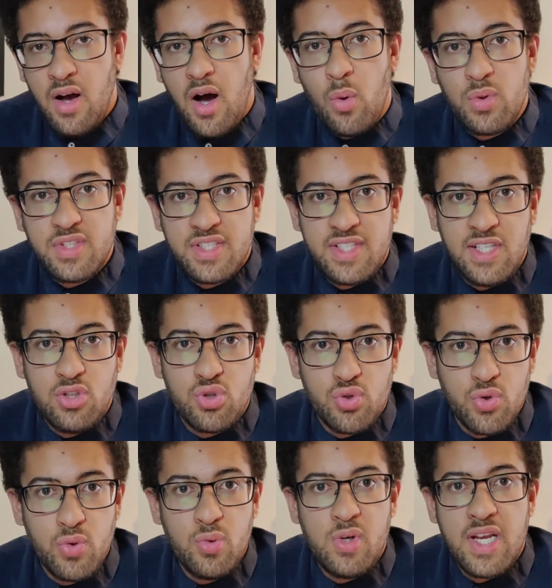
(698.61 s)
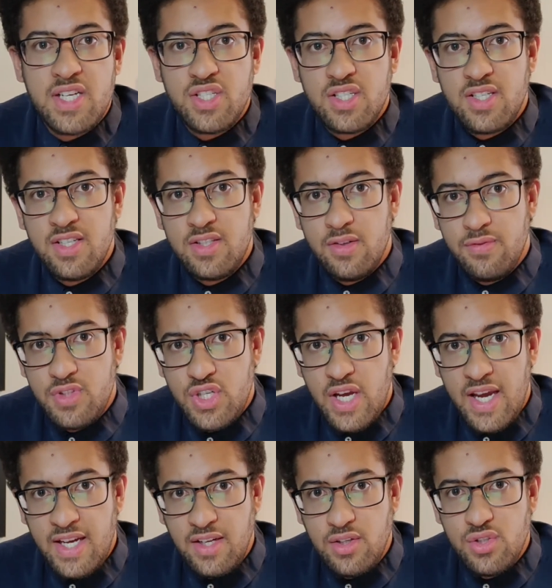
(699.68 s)
I want to see true legislative
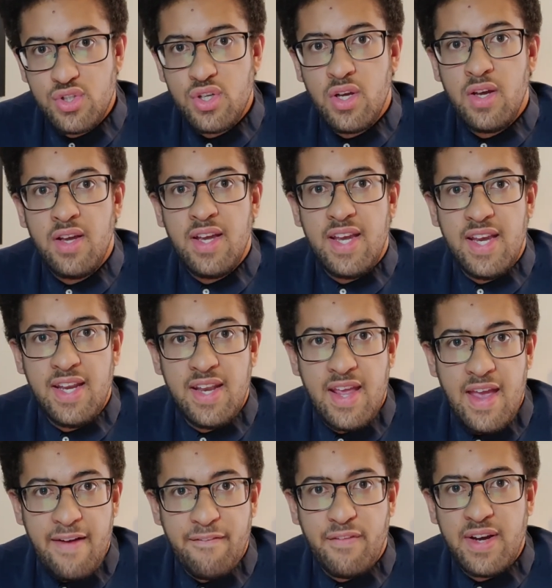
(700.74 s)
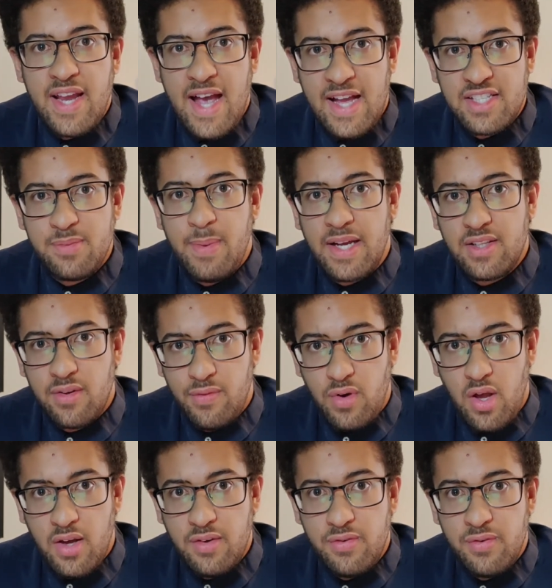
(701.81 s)
change in every aspect of
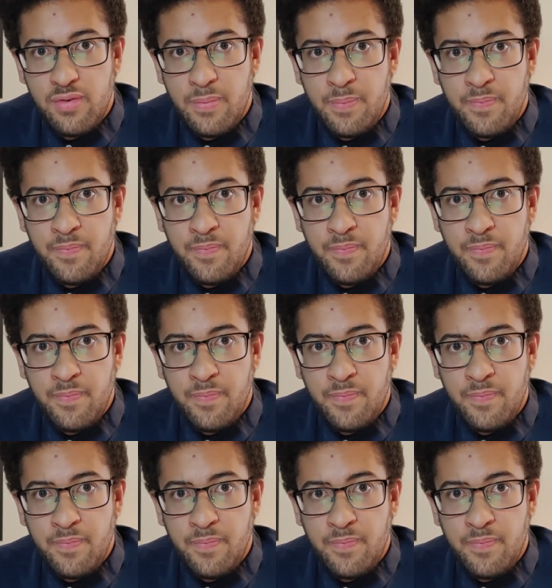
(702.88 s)
life.